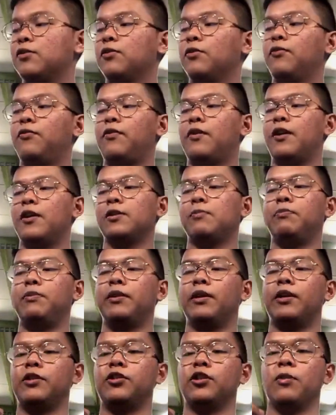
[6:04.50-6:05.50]
far it's
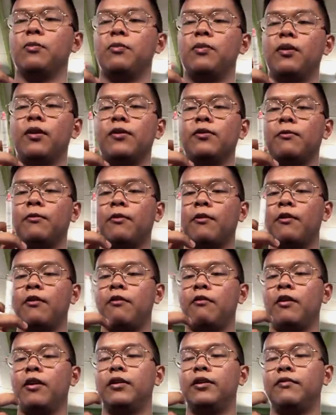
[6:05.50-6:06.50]
pretty enjoyable and
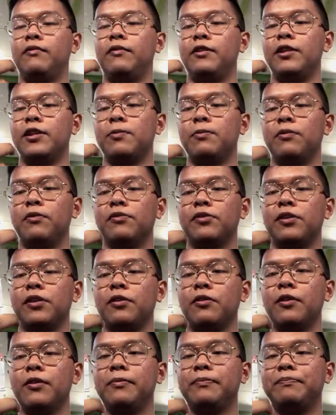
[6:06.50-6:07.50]
relatively smooth
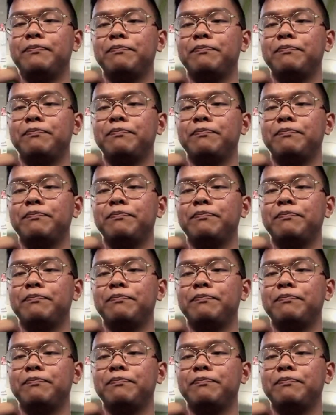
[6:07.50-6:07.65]
cigarette.